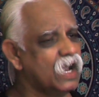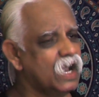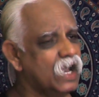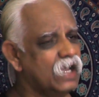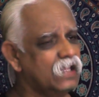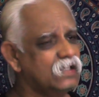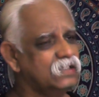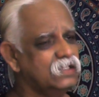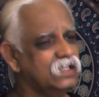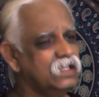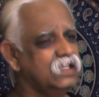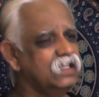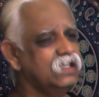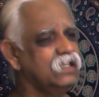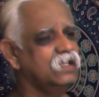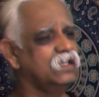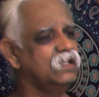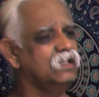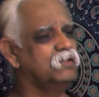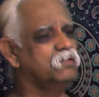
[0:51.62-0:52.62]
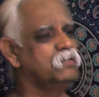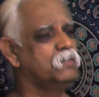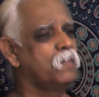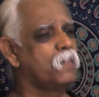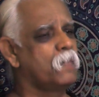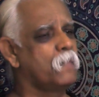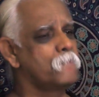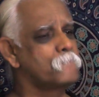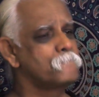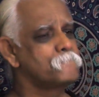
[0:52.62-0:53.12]
And he
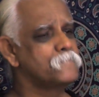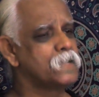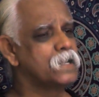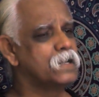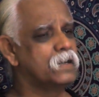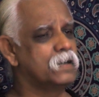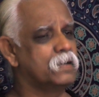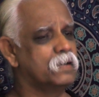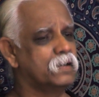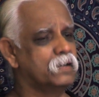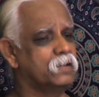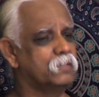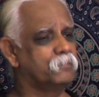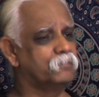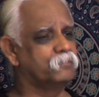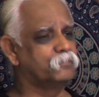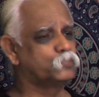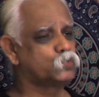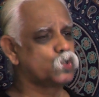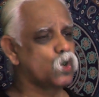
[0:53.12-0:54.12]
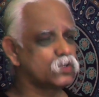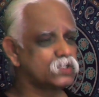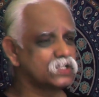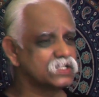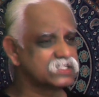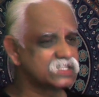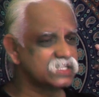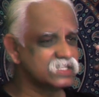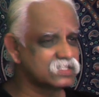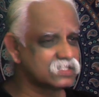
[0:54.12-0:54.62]
taught
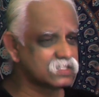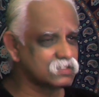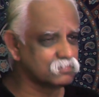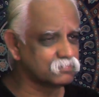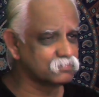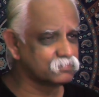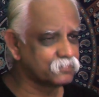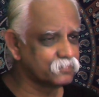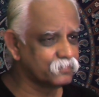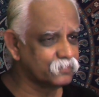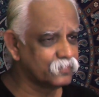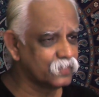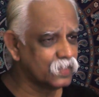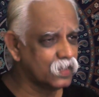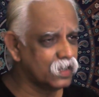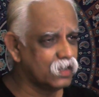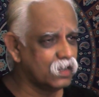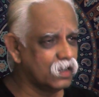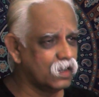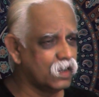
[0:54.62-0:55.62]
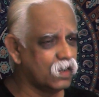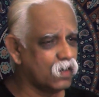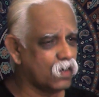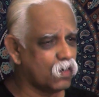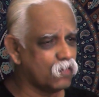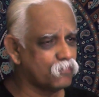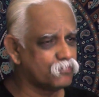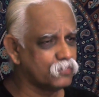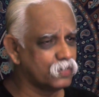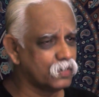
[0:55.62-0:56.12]
a system
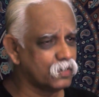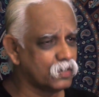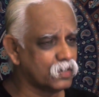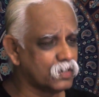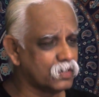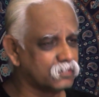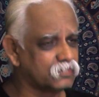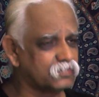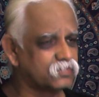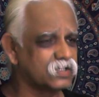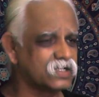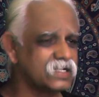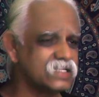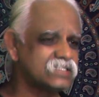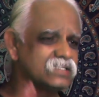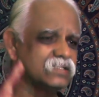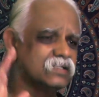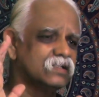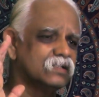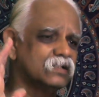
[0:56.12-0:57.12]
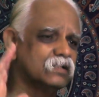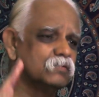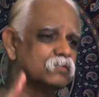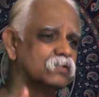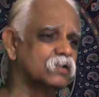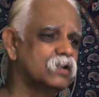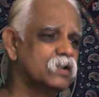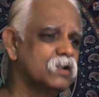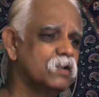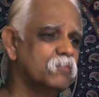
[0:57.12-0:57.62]
of traditional
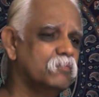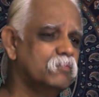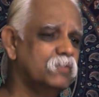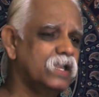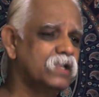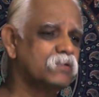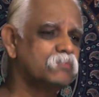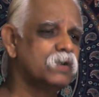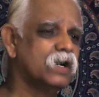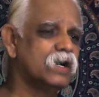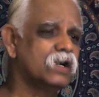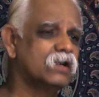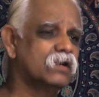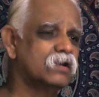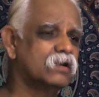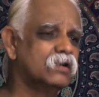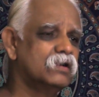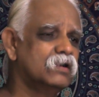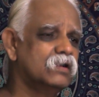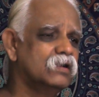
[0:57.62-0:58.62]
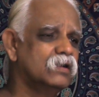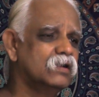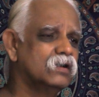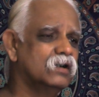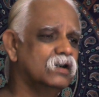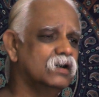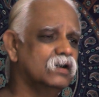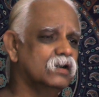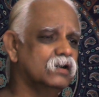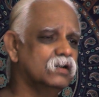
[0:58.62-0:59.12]
Myanmar
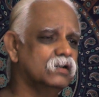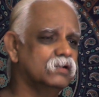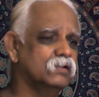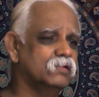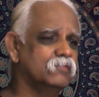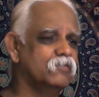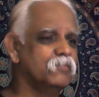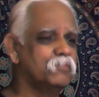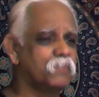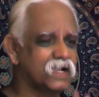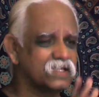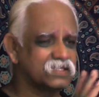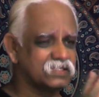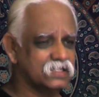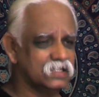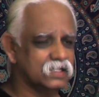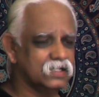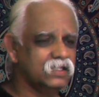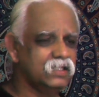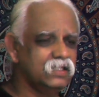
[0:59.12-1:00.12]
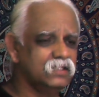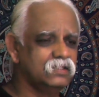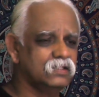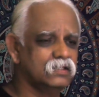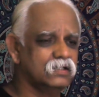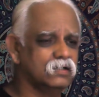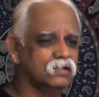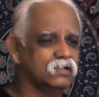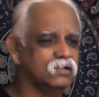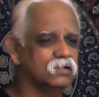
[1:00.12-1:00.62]
Vipassana in
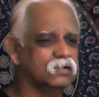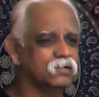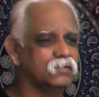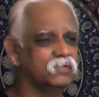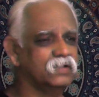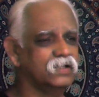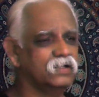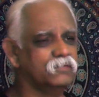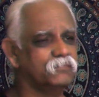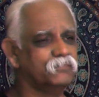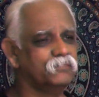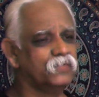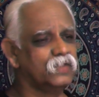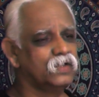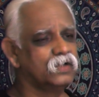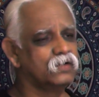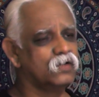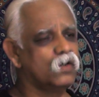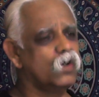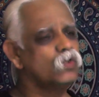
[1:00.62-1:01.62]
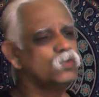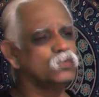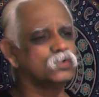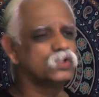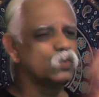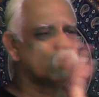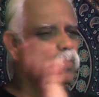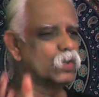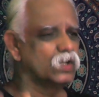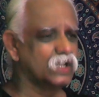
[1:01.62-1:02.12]
all
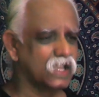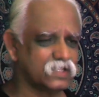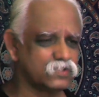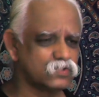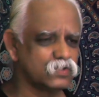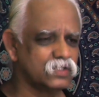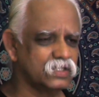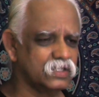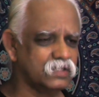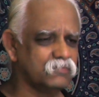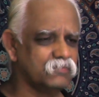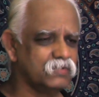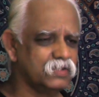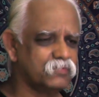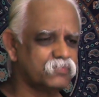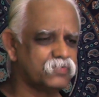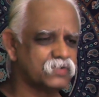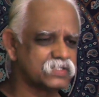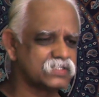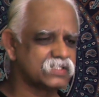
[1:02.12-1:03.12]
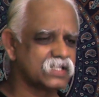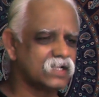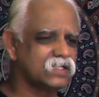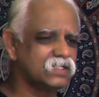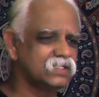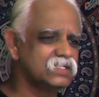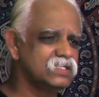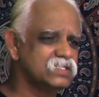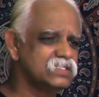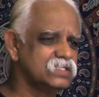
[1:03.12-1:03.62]
over the world. Actually, he first
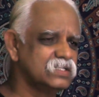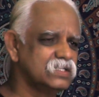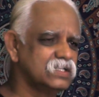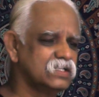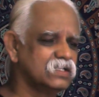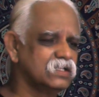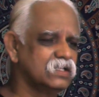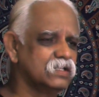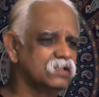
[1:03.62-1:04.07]
started teaching